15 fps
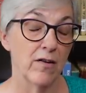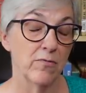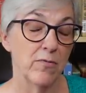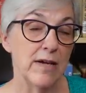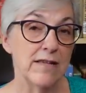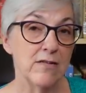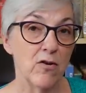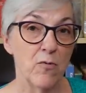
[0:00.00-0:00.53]

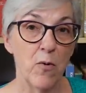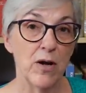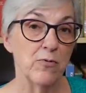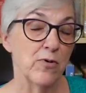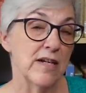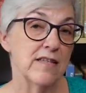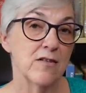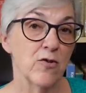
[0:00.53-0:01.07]
research,
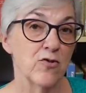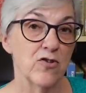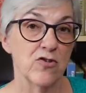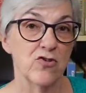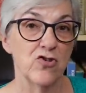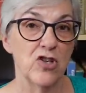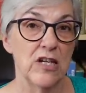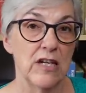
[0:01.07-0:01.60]
what
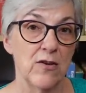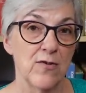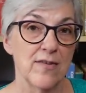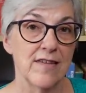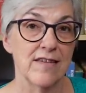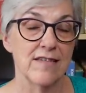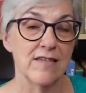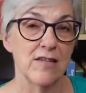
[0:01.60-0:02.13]
resources she
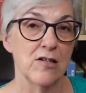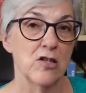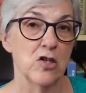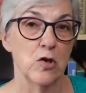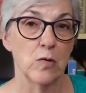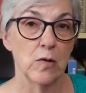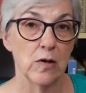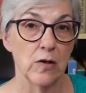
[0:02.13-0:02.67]
uses to
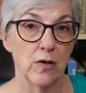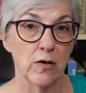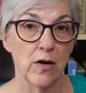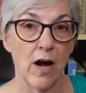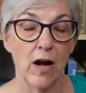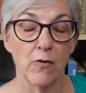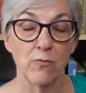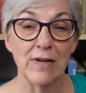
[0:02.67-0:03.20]
do
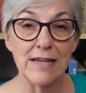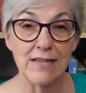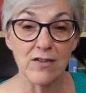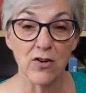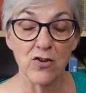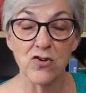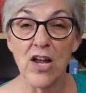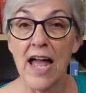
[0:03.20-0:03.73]
her
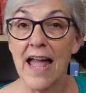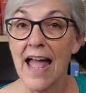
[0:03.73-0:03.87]
research.